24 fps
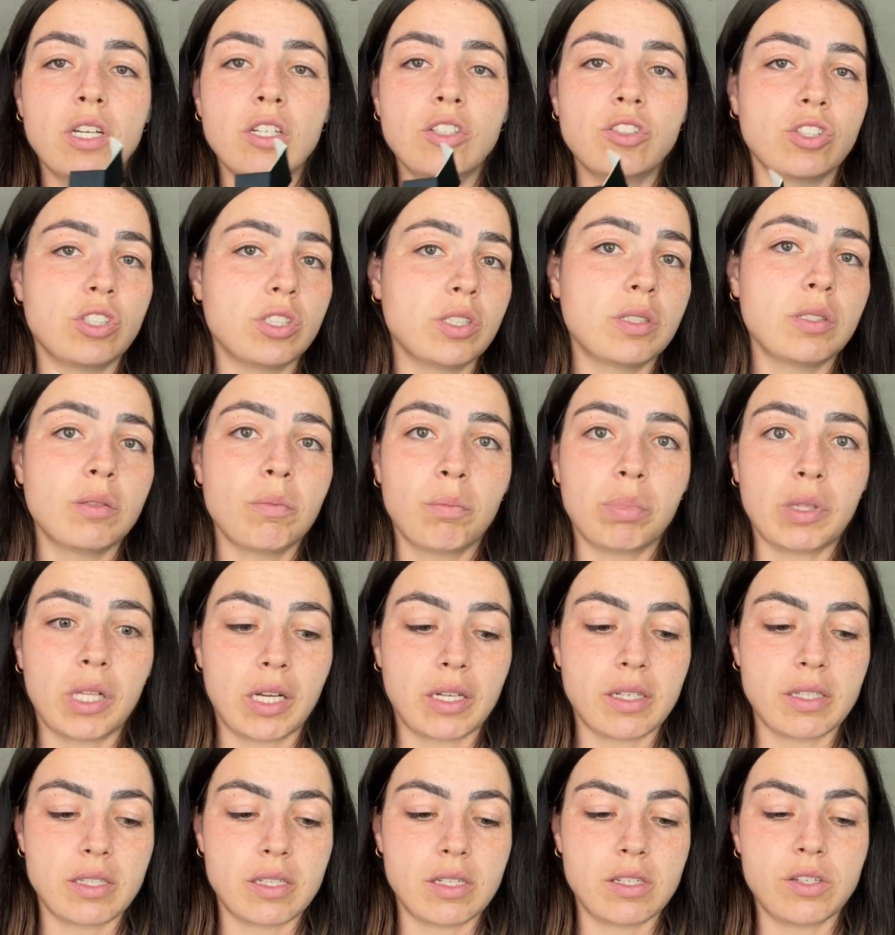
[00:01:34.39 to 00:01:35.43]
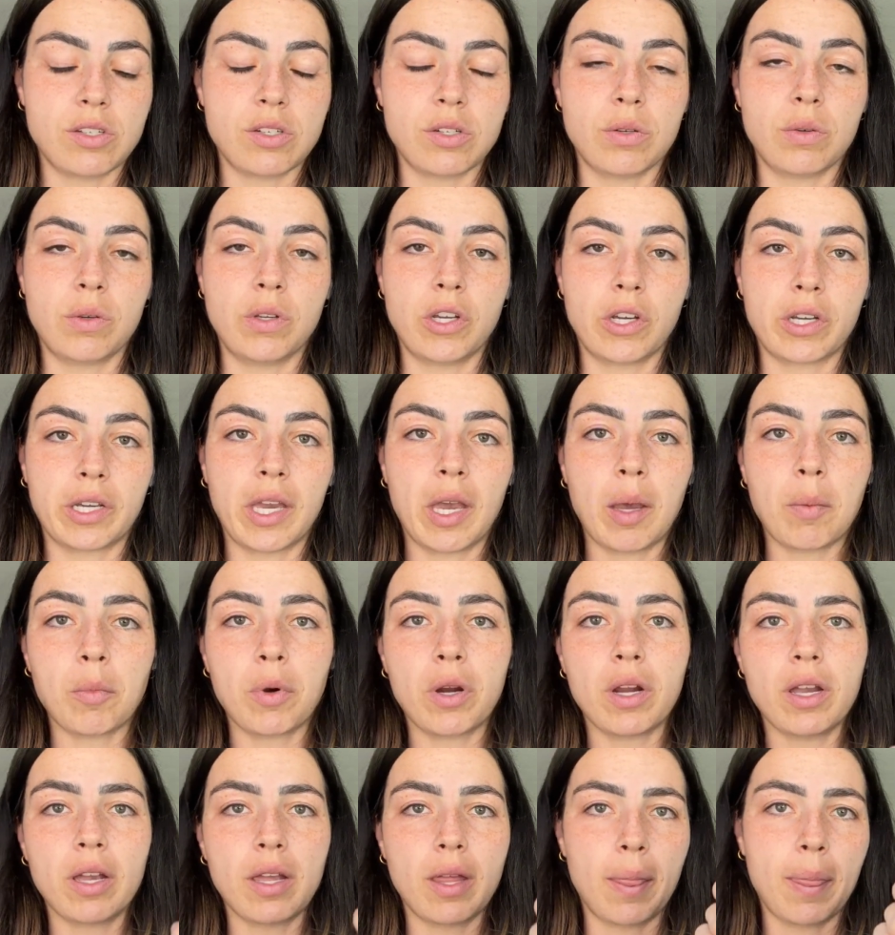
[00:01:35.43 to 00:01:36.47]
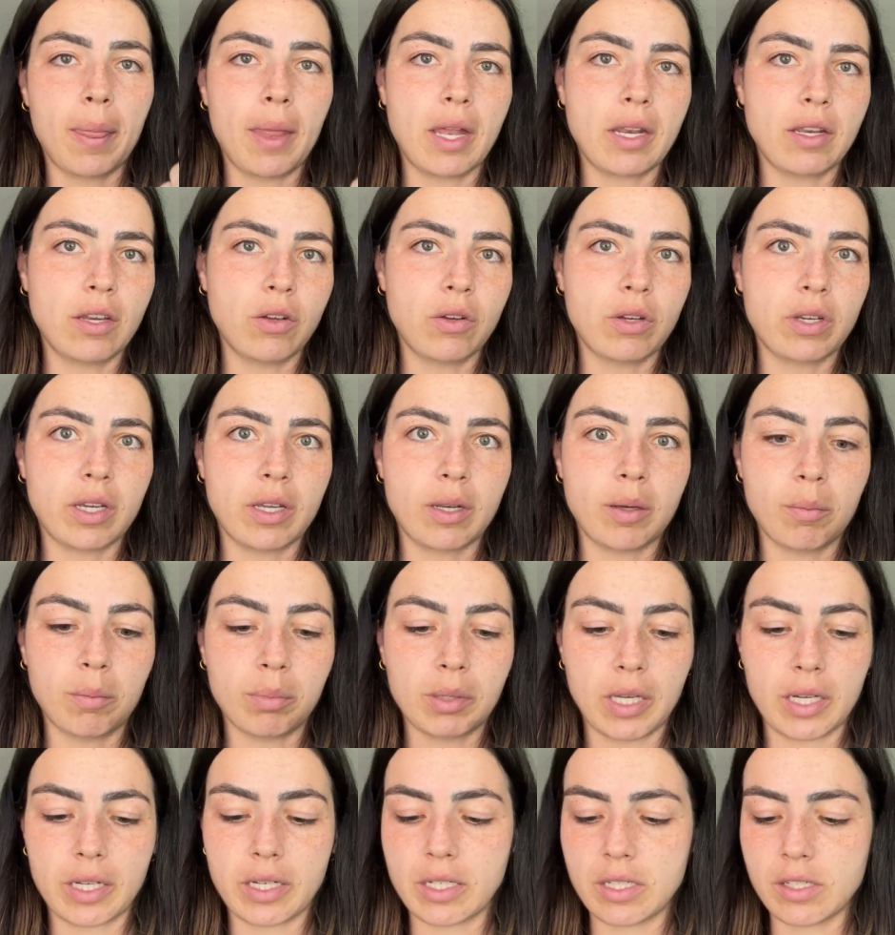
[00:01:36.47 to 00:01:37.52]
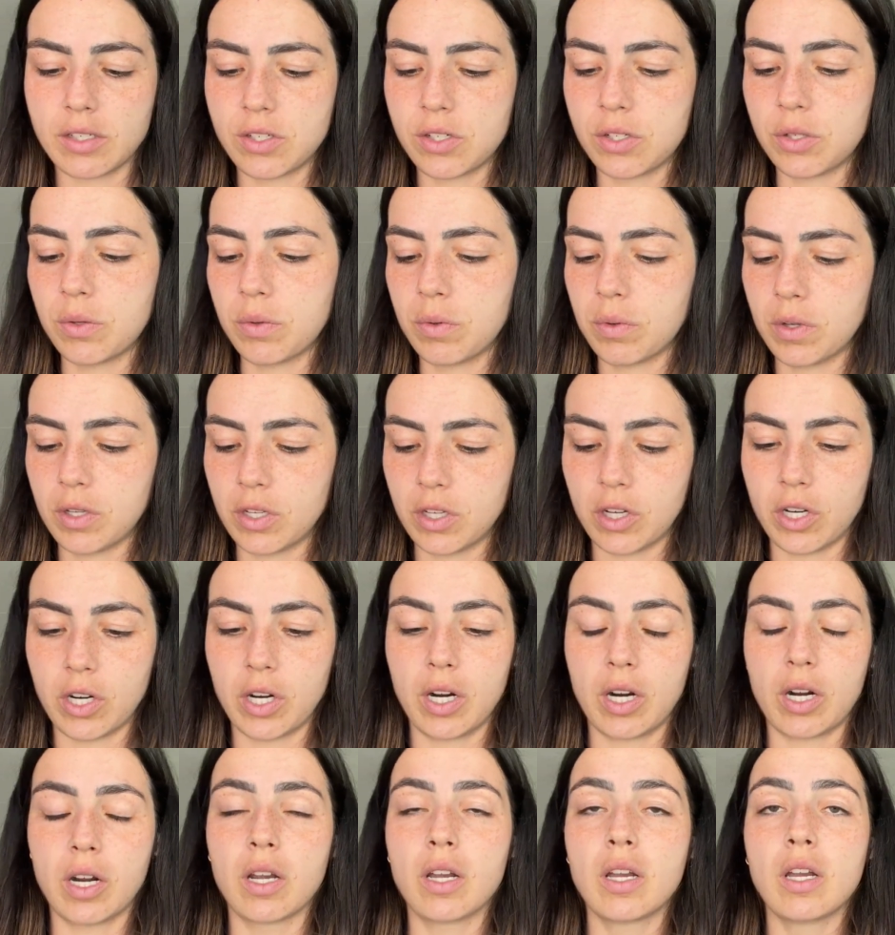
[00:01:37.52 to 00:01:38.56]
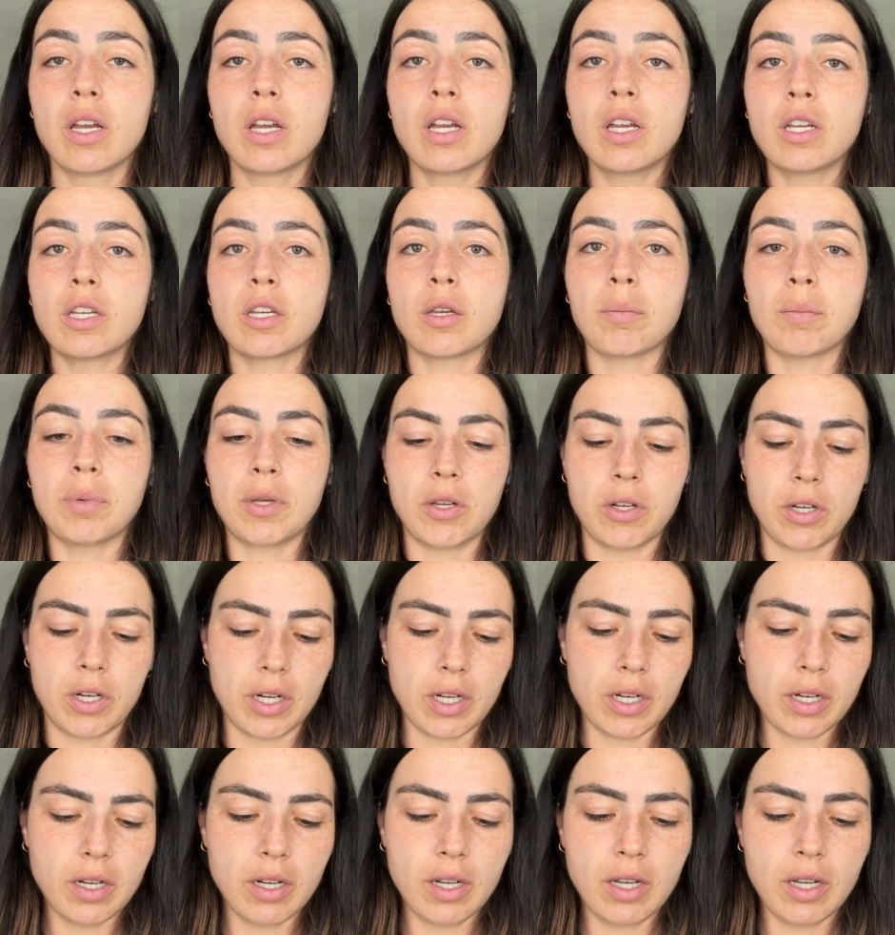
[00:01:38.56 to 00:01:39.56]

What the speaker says: just plugs into your camera, and then you can plug it into your computer.